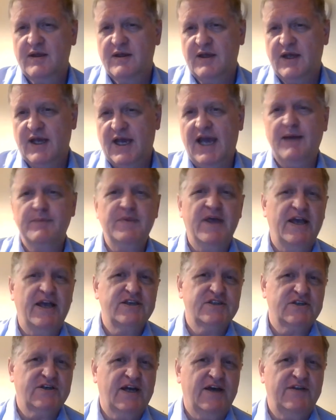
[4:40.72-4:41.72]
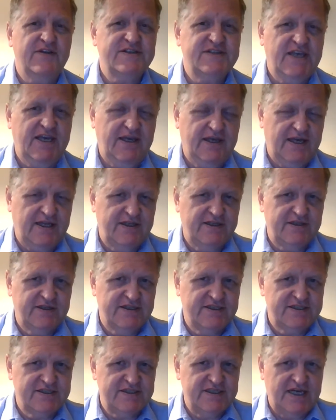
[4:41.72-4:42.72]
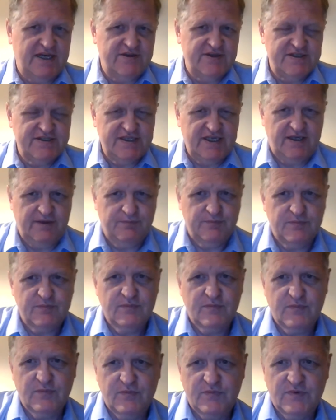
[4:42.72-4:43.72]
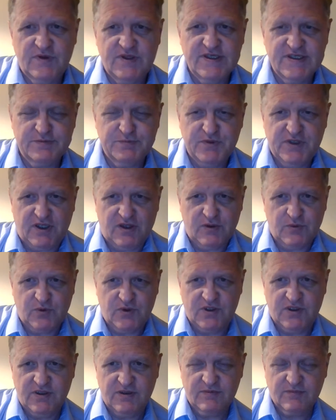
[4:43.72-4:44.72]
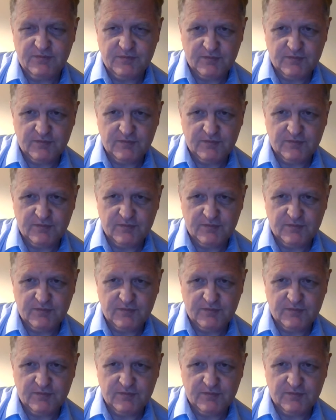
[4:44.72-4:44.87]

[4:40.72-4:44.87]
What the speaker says: I'm not sure how they say it. I didn't listen to how they say this particular word.